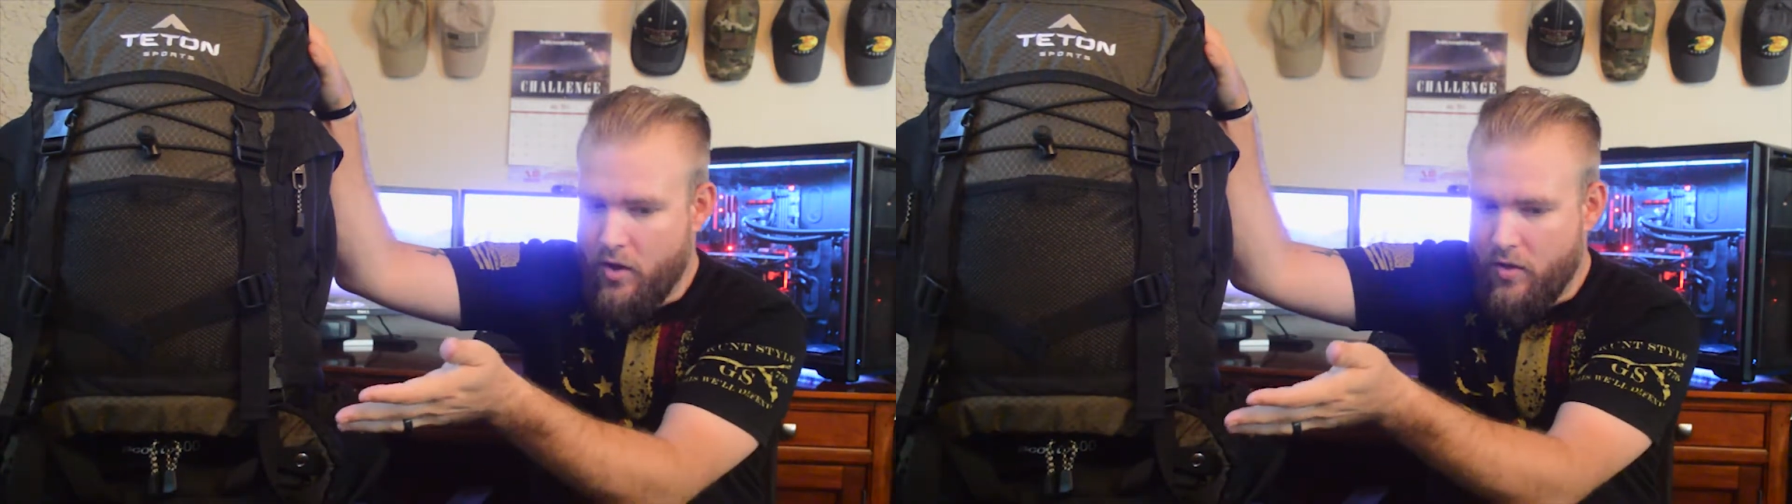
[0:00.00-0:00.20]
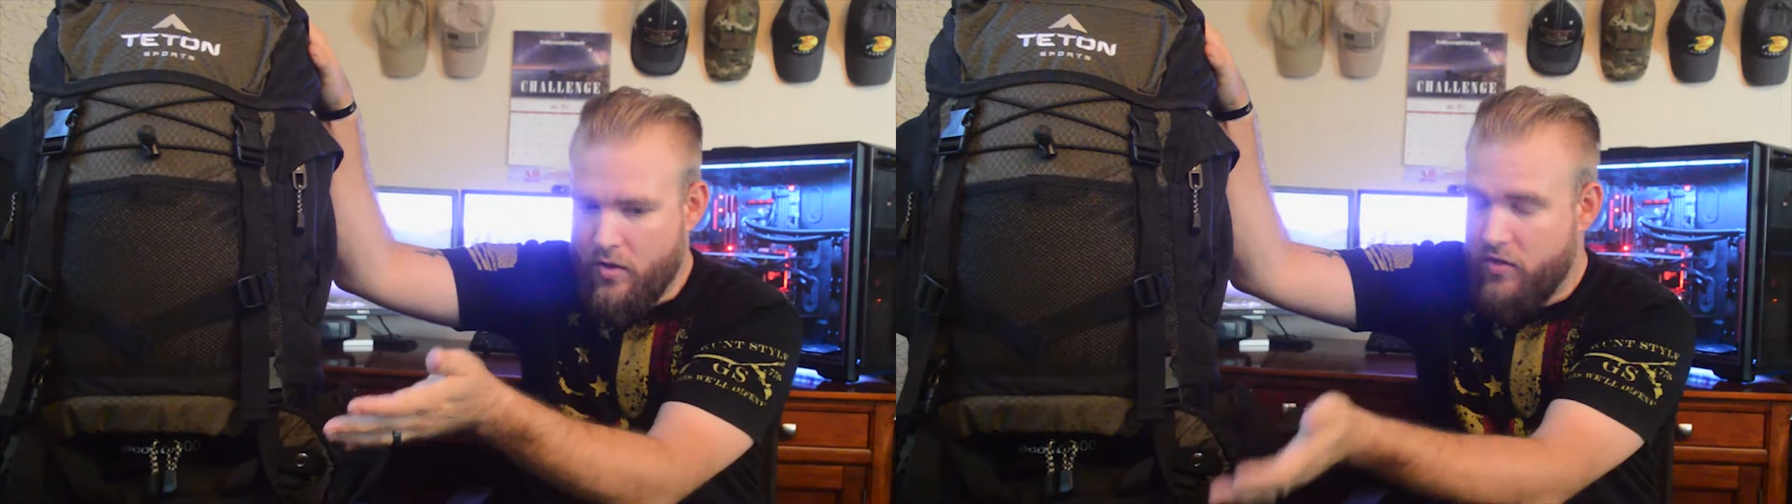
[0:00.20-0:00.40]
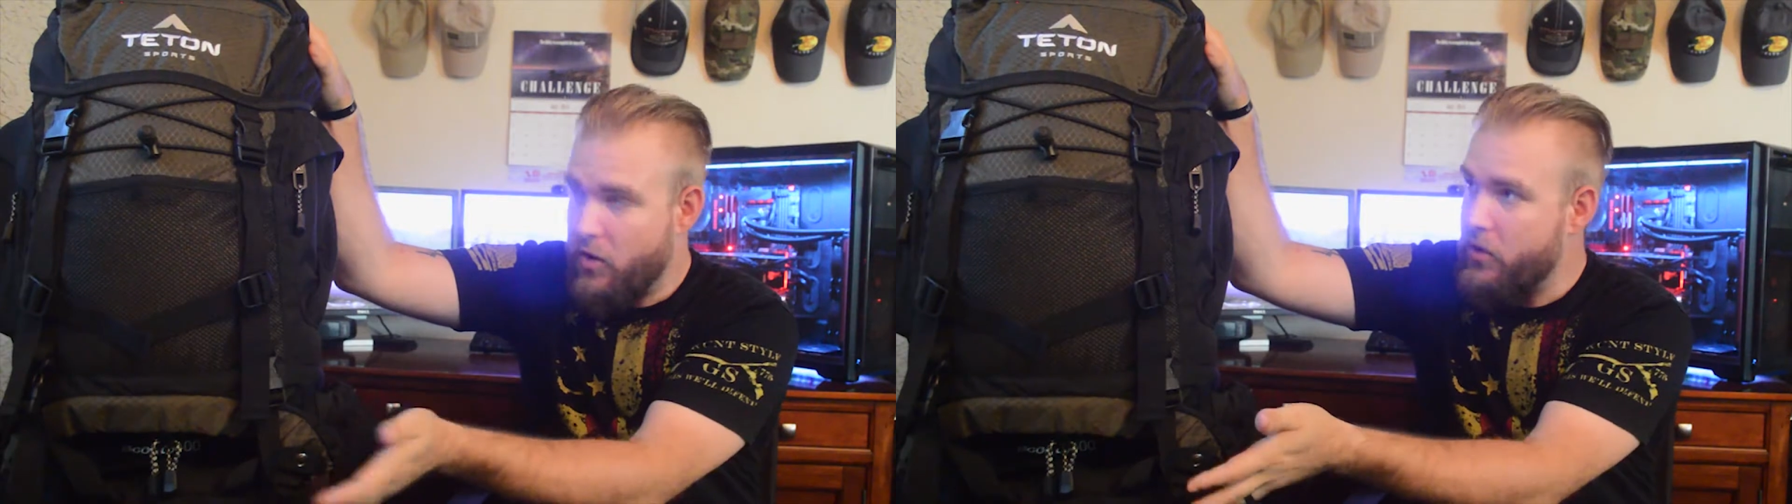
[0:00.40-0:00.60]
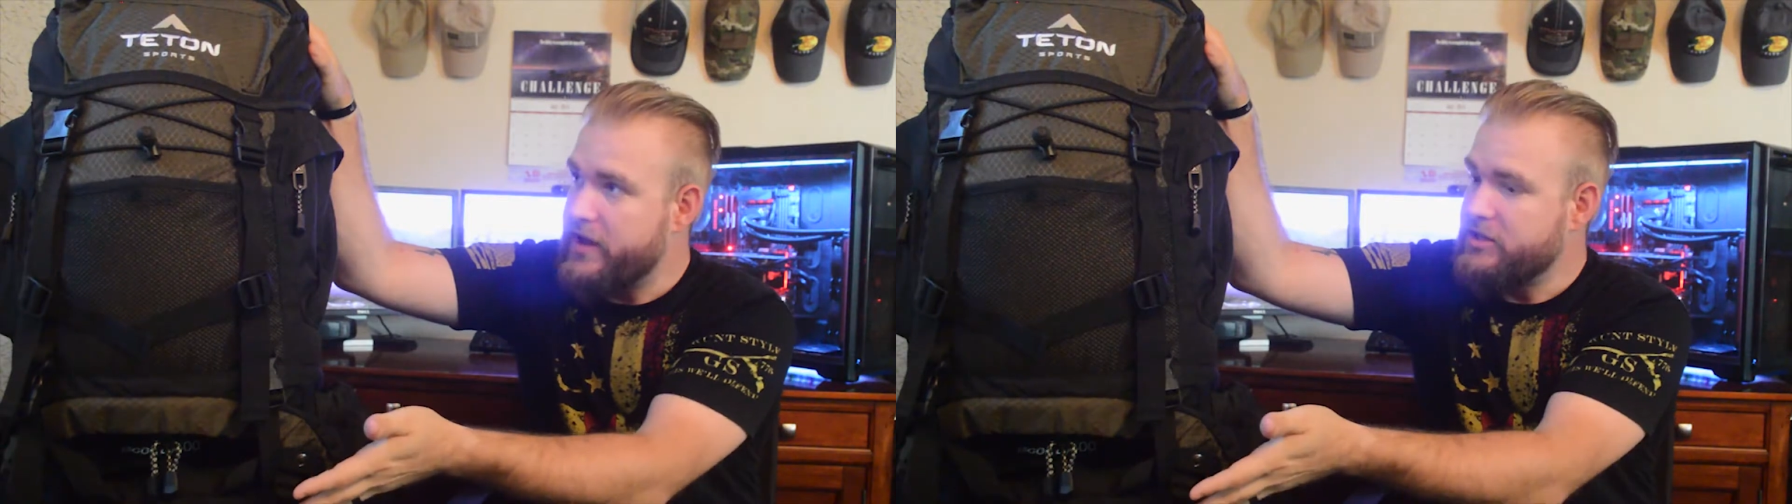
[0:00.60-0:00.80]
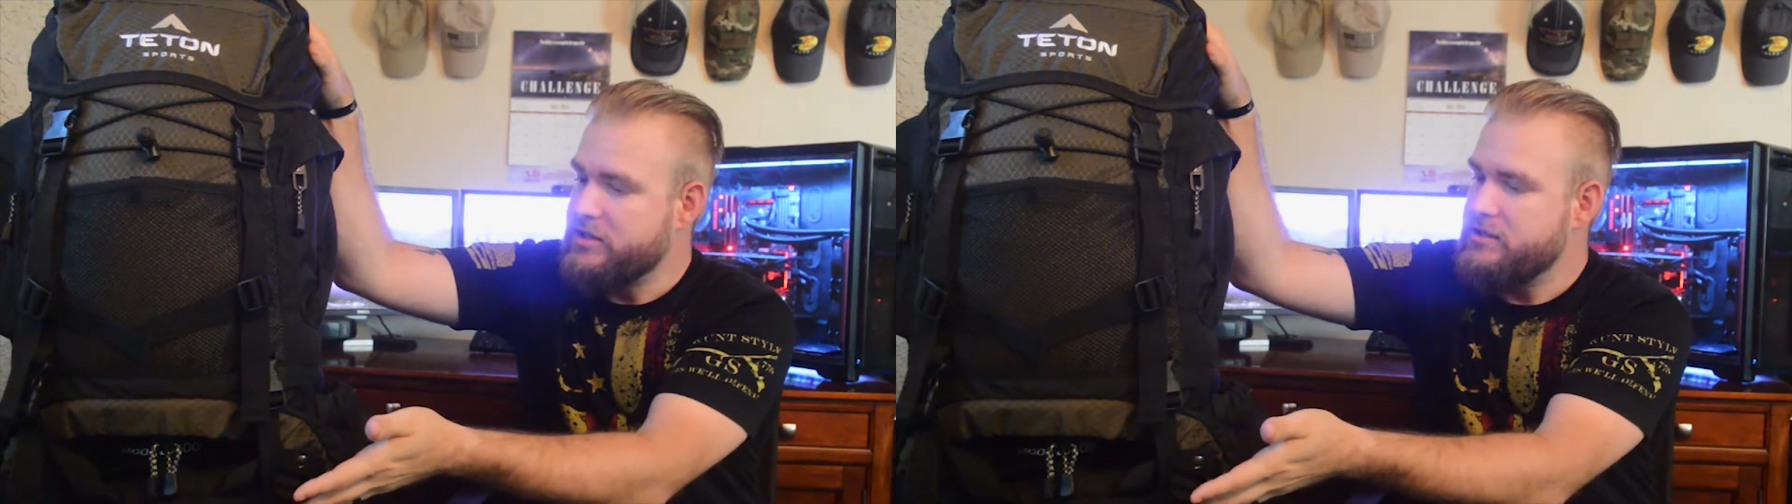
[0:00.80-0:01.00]
30
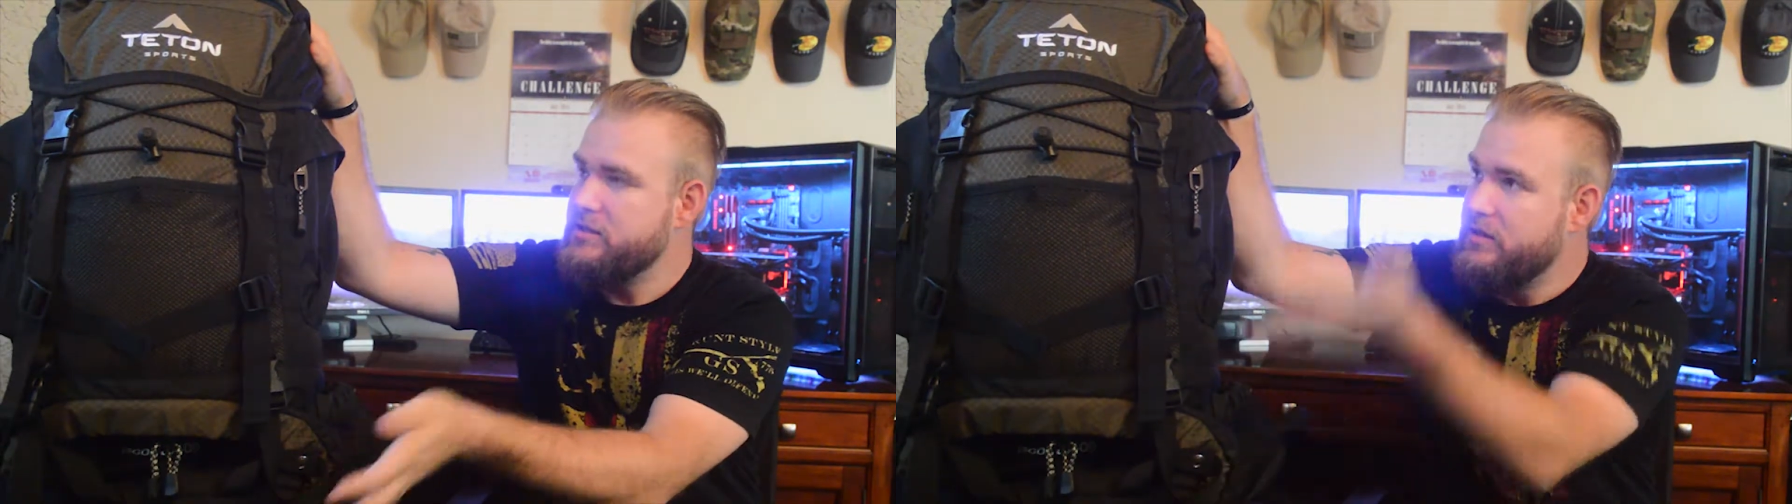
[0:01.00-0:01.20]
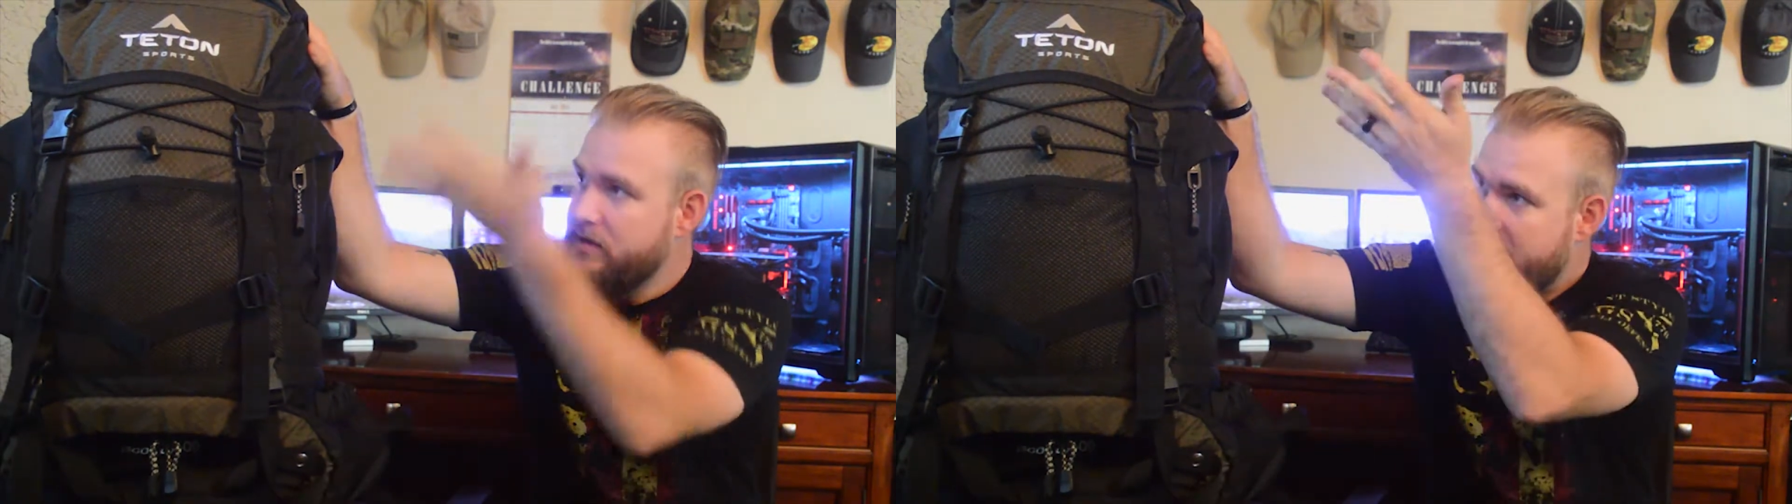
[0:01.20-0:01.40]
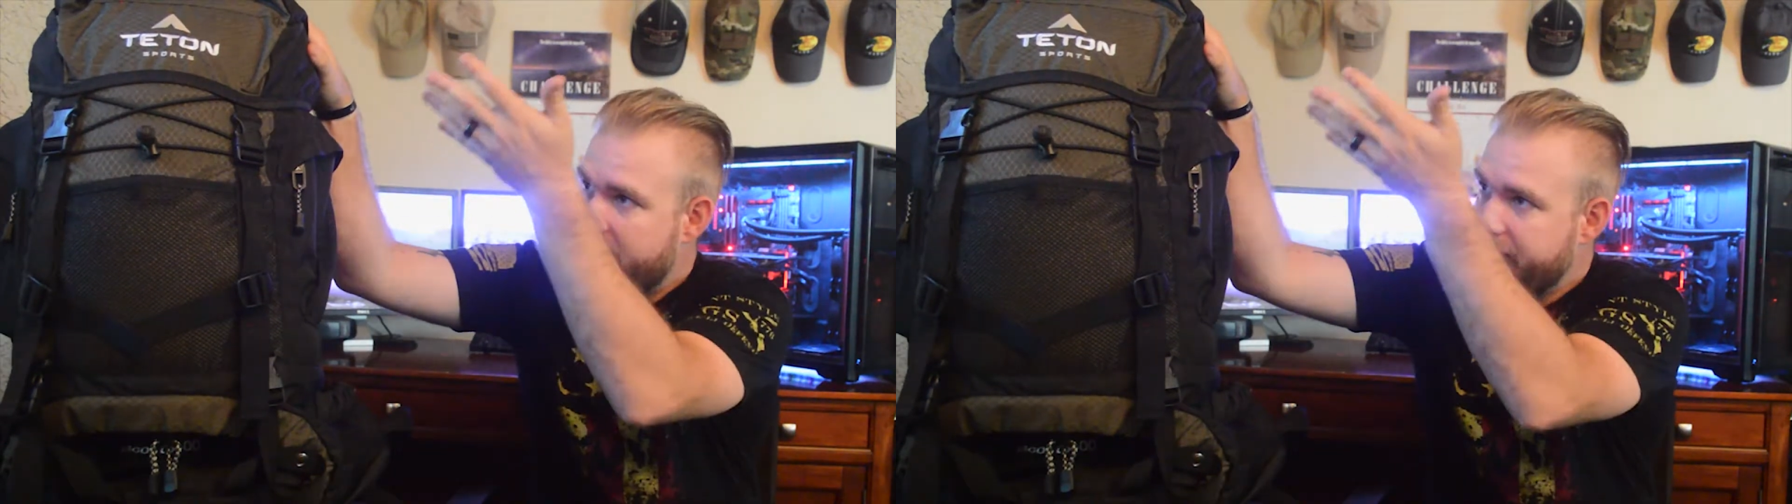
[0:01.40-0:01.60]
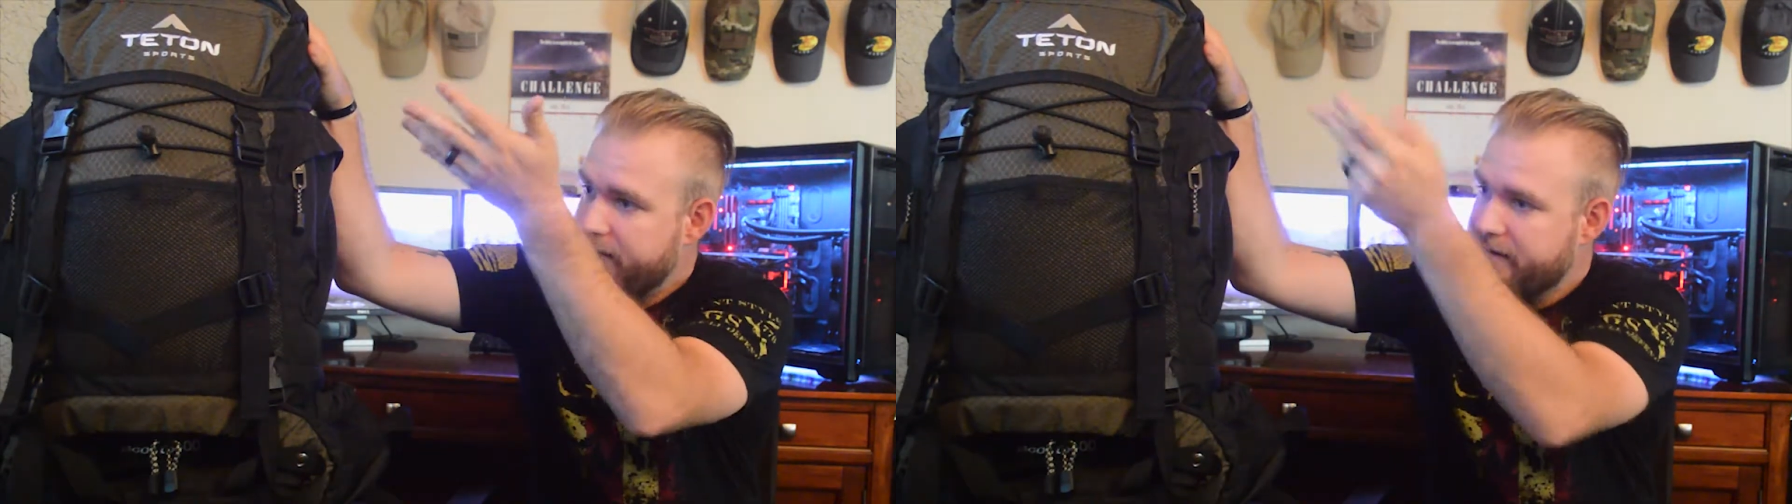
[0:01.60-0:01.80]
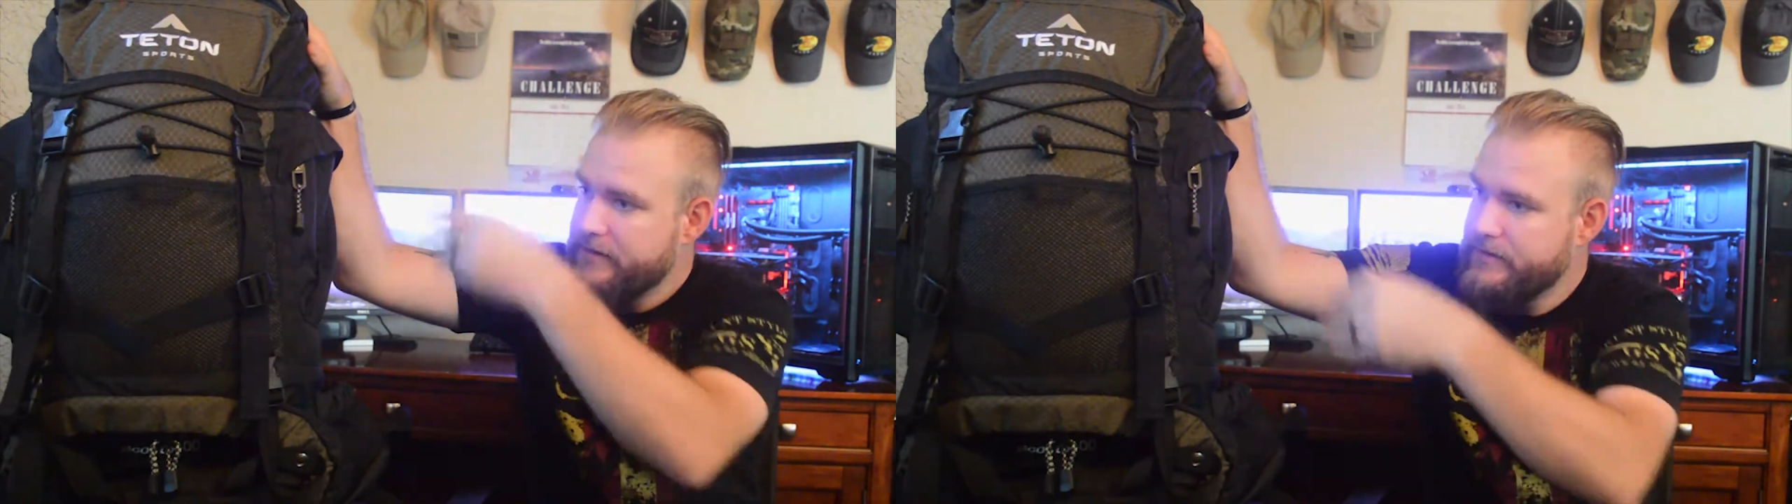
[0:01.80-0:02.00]
inches
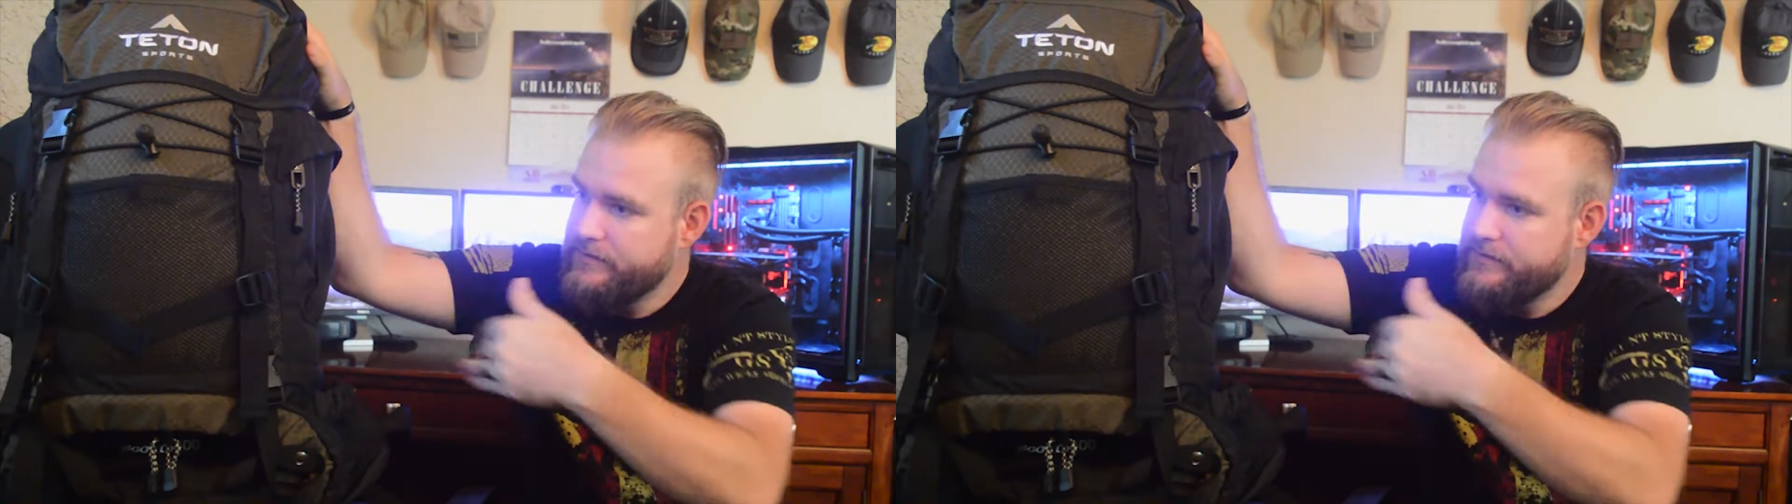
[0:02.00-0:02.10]
height,